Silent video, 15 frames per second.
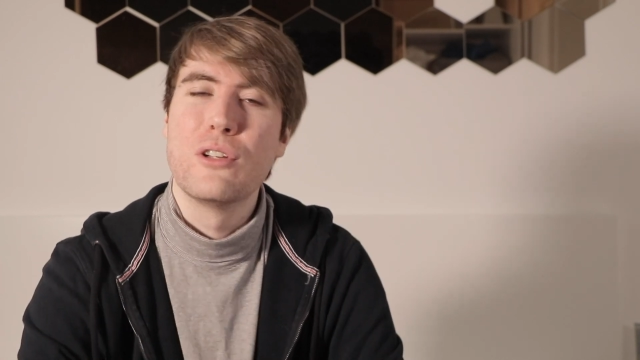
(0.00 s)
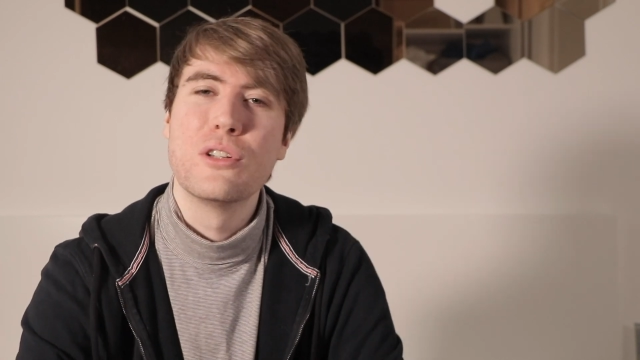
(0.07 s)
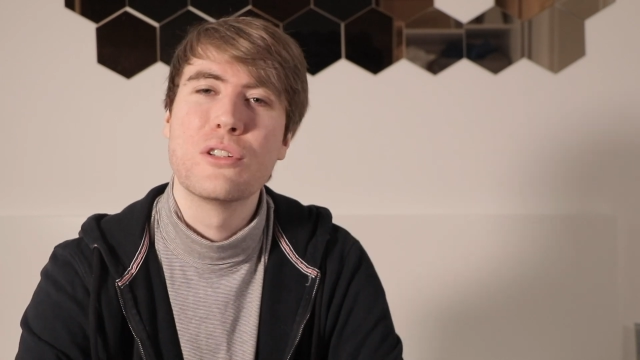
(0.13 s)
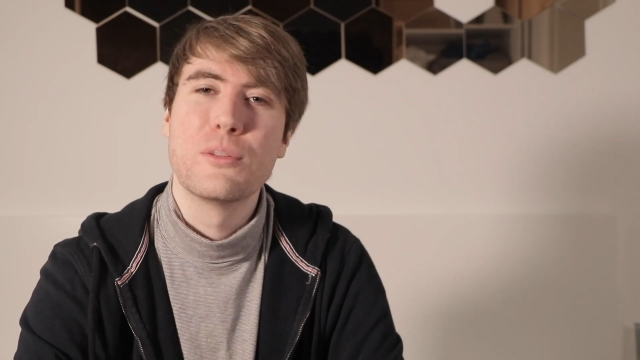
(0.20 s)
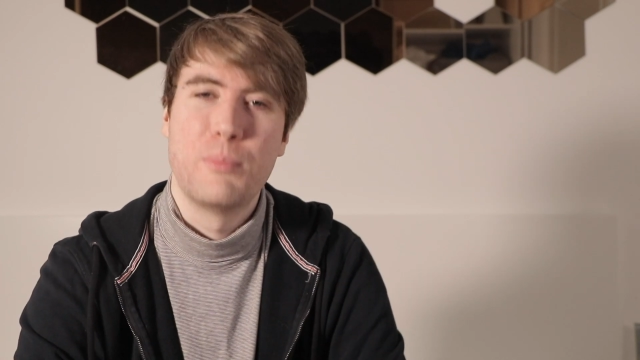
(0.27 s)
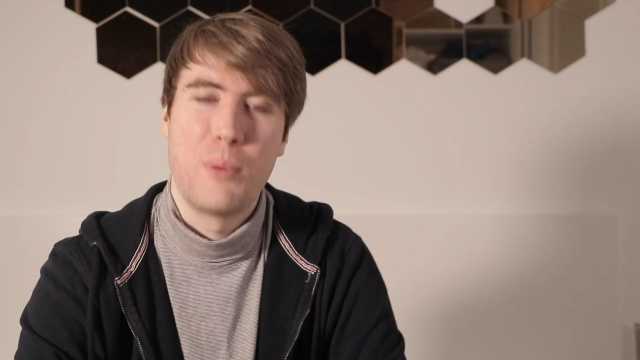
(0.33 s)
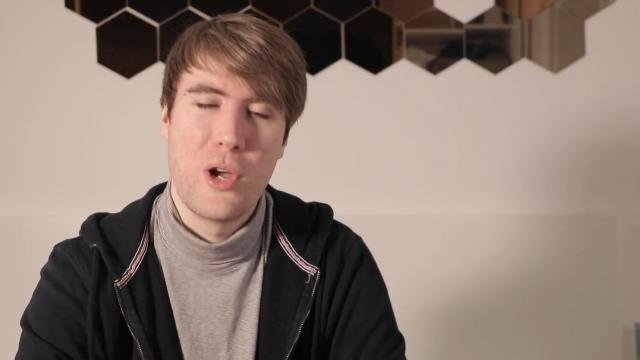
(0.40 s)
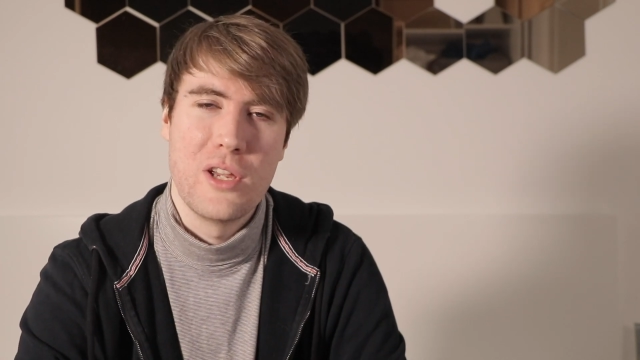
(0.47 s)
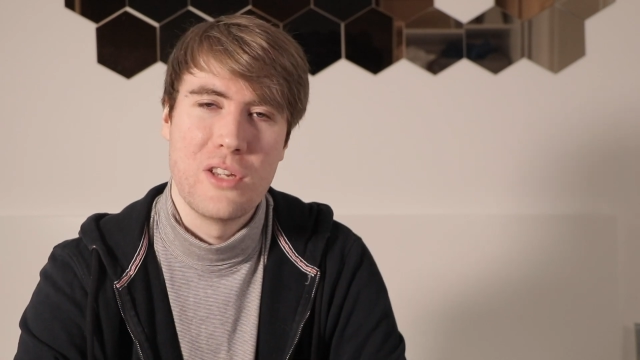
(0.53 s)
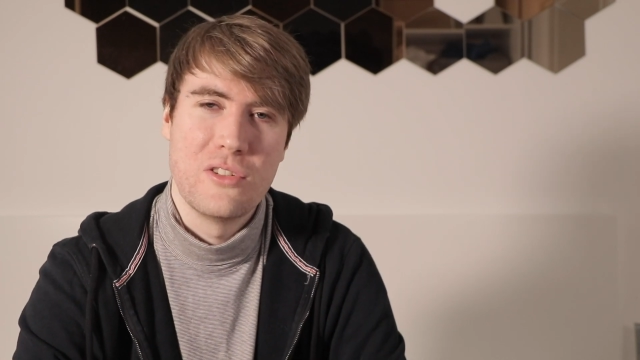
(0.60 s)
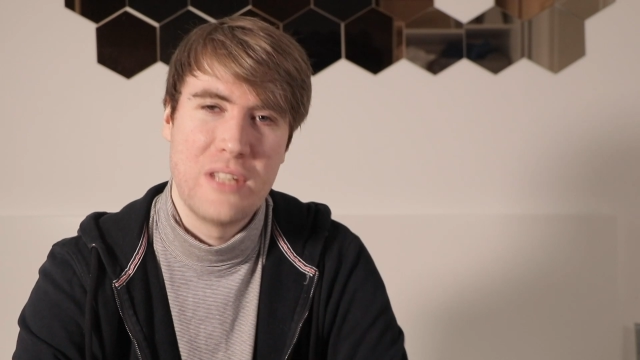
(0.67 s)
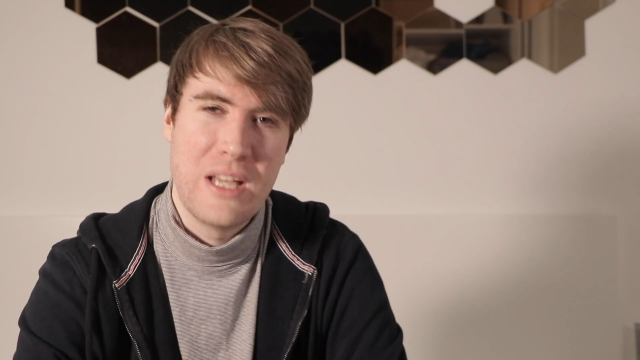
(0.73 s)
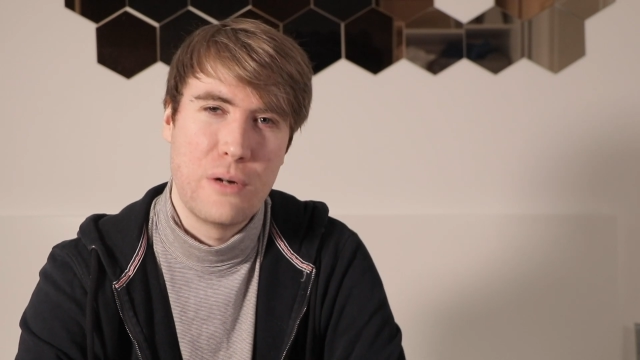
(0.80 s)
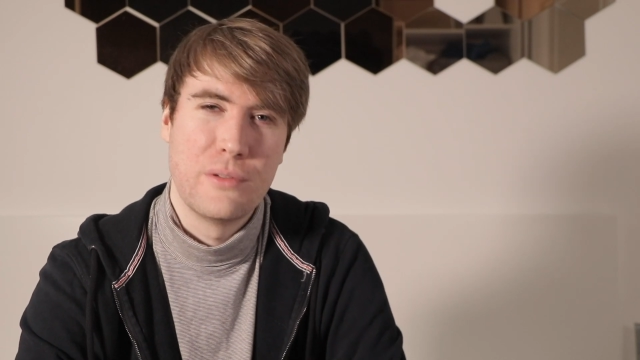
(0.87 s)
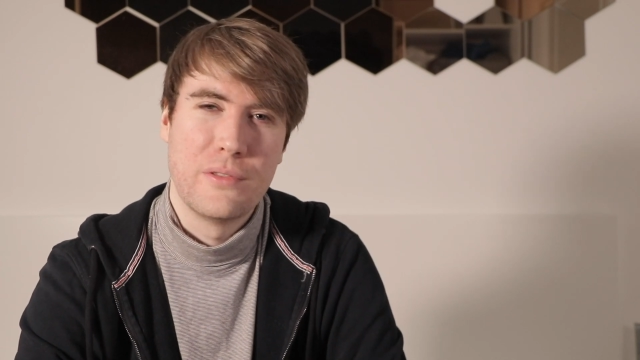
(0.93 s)
look by
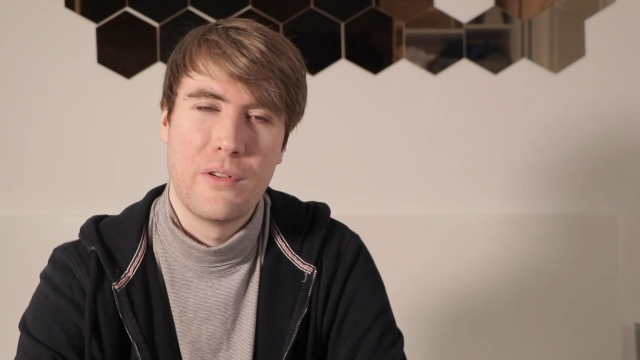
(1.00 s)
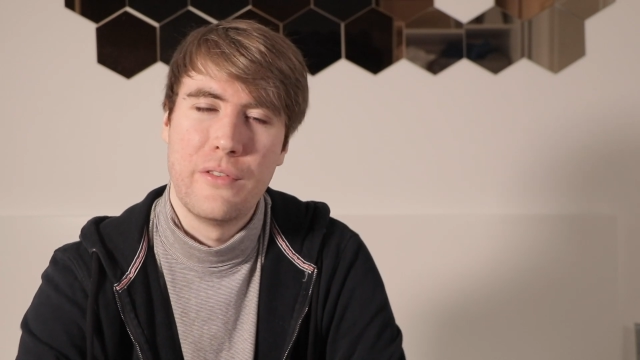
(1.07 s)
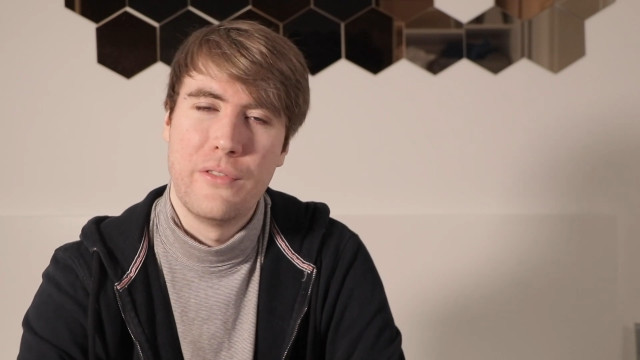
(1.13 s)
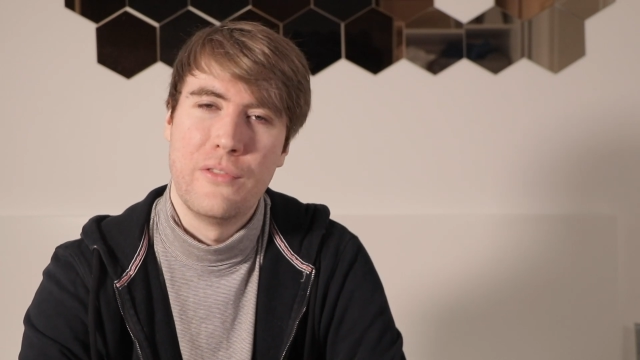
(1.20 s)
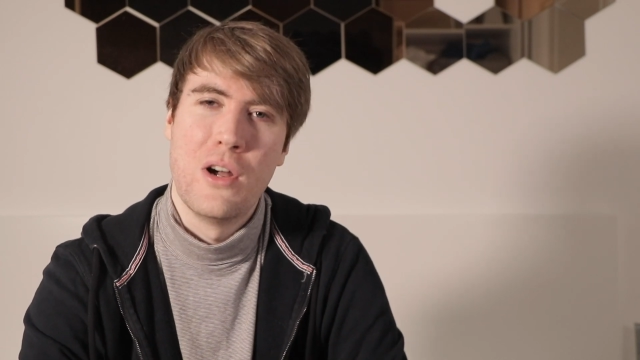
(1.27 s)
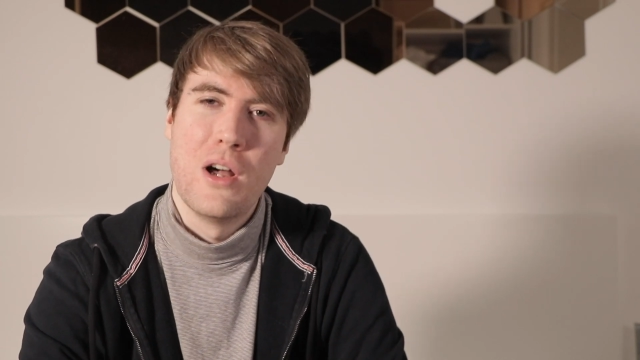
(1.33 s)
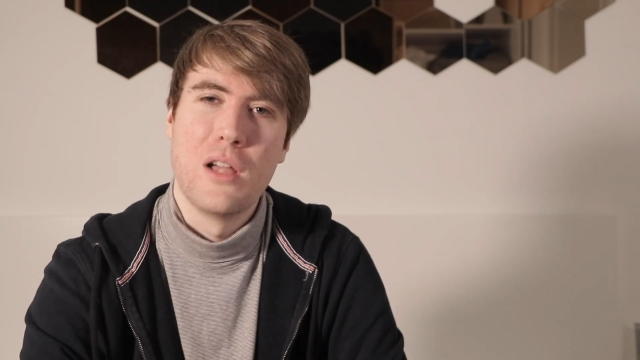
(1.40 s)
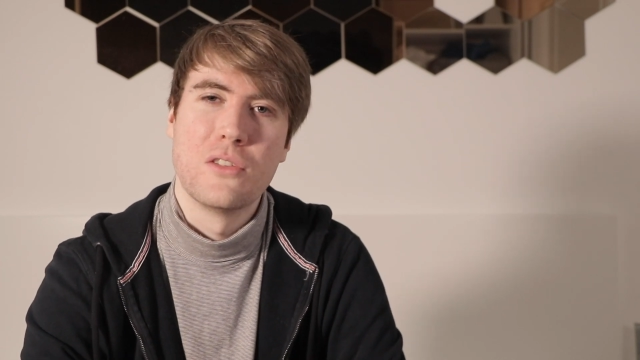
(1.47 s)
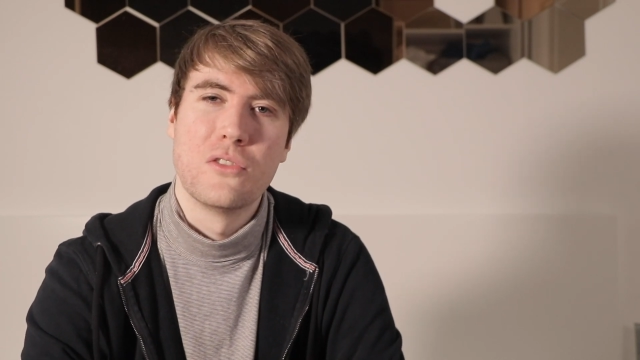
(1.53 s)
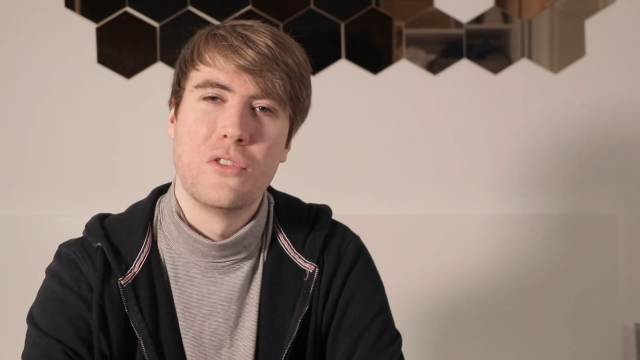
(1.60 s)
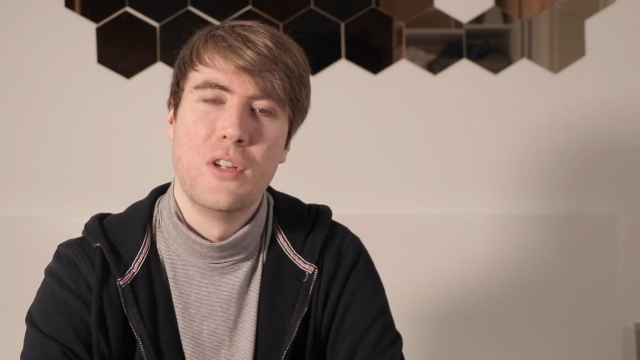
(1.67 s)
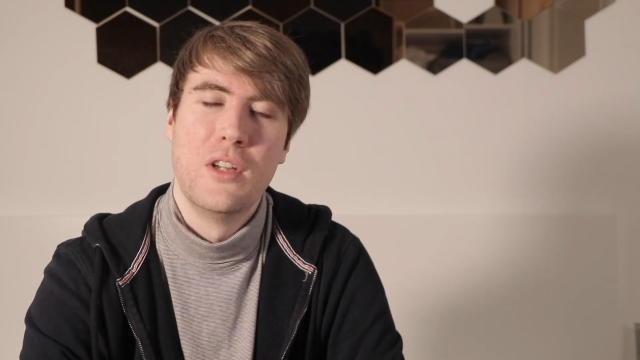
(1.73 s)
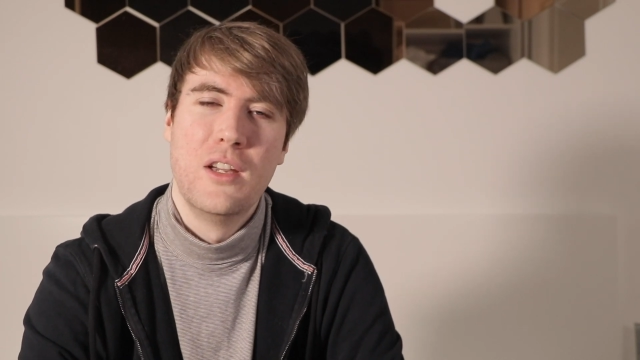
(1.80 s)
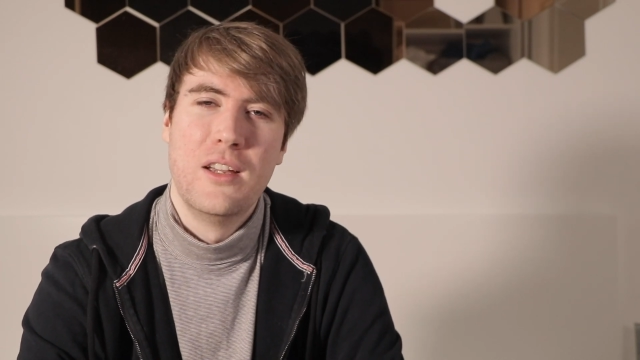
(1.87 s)
yourself first